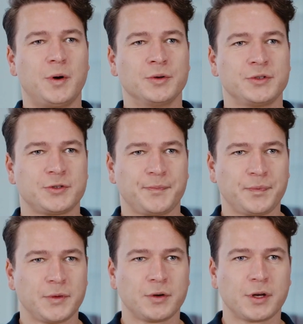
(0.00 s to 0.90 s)
modes,
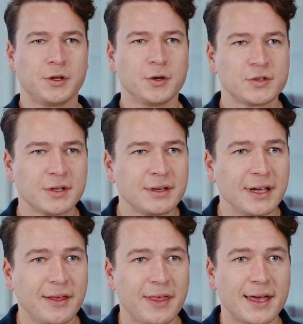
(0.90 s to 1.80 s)
you can use it
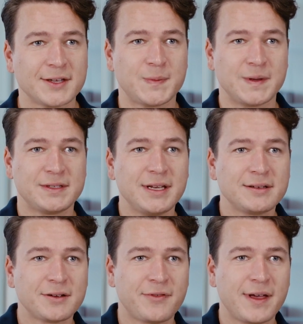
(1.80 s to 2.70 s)
either as PC
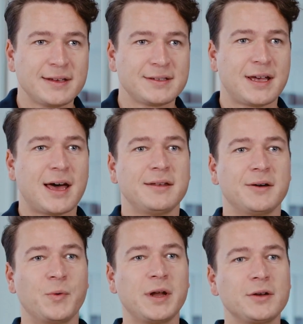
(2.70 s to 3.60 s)
interface under
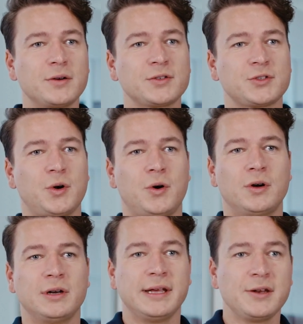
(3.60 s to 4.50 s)
Windows
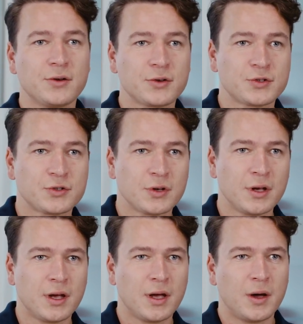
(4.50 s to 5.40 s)
or Linux
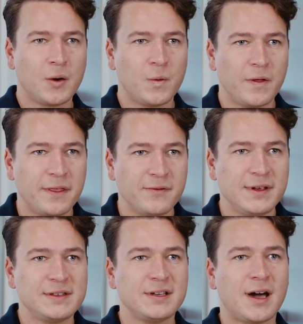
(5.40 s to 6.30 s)
with the
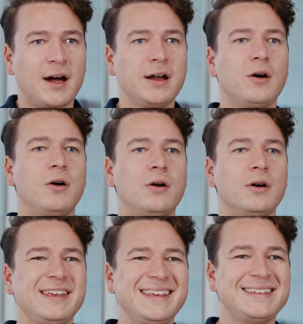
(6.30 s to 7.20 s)
VCI or
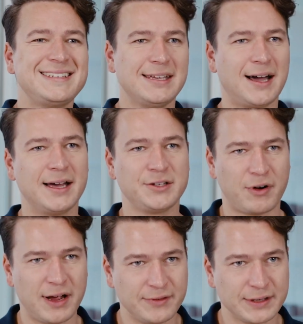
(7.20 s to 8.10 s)
ECI
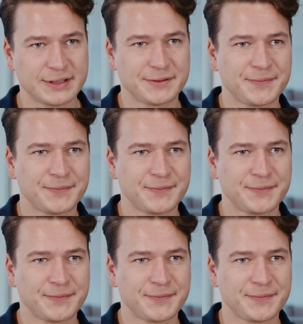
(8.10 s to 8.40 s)
drivers.